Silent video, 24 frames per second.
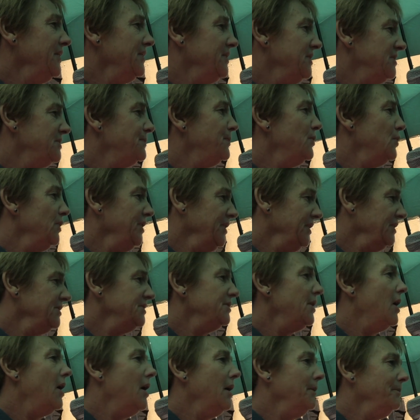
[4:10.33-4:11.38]
at this point in
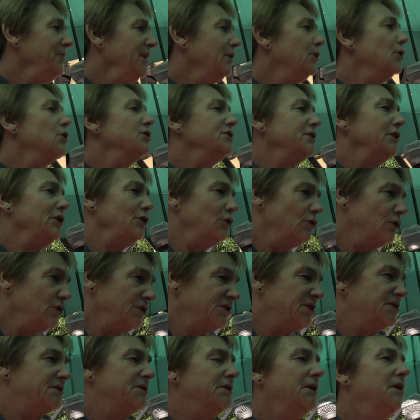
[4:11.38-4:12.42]
time, because it
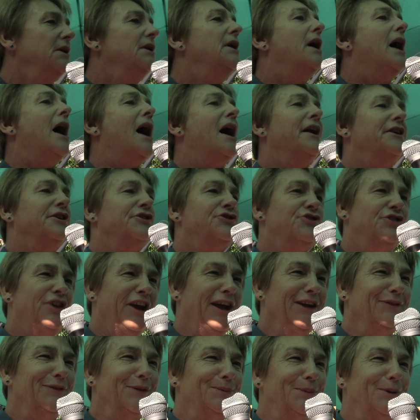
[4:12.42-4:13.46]
looks
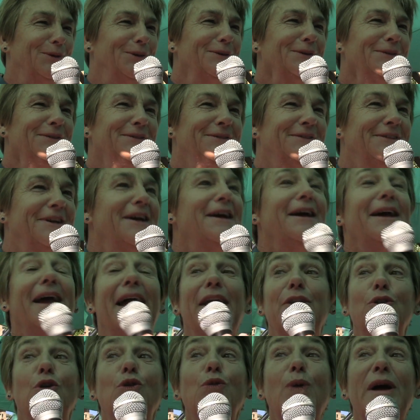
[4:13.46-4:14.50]
unachievable.
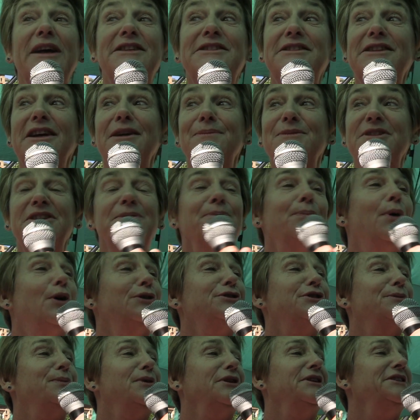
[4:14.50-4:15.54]
It always seems
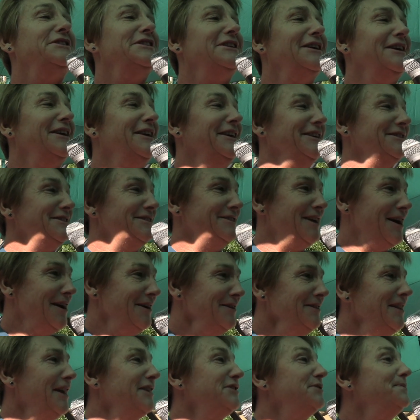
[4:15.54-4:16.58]
impossible until it is
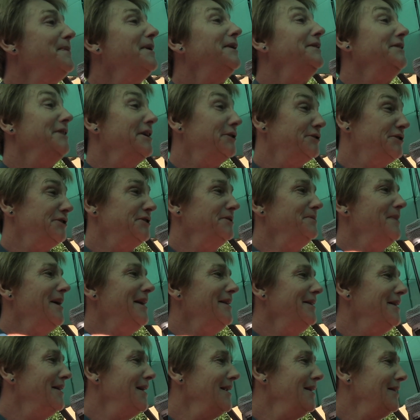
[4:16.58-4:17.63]
done. That's Nelson
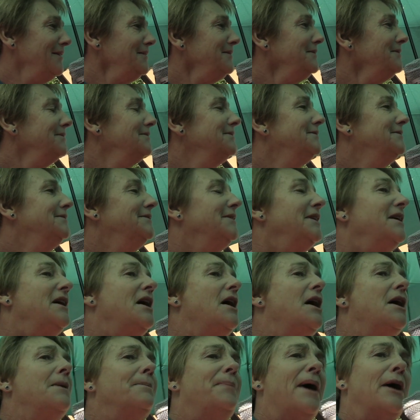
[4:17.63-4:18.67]

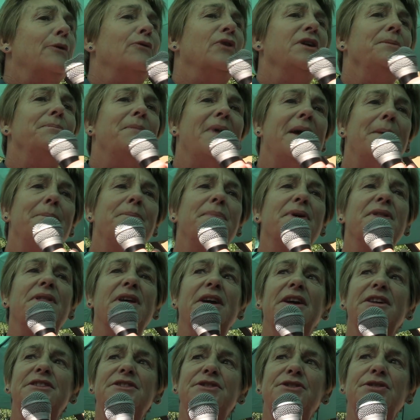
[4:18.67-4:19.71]
Mandela. But remember
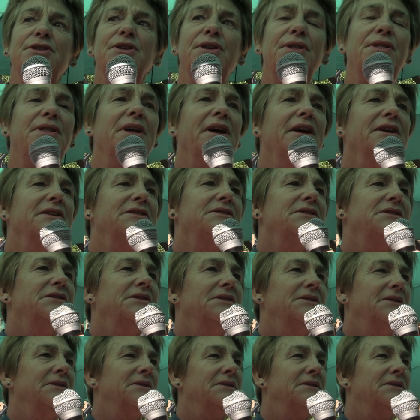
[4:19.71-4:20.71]
these two things.